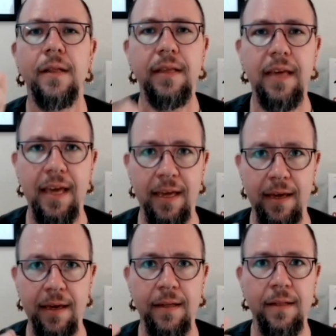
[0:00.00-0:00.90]

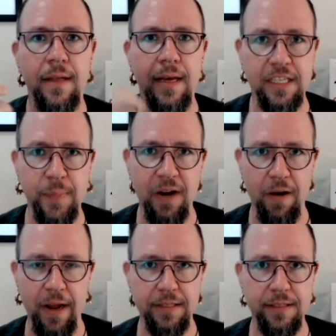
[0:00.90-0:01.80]
kink
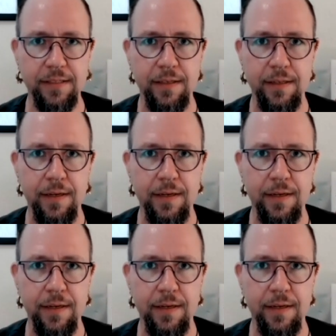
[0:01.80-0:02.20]
experience.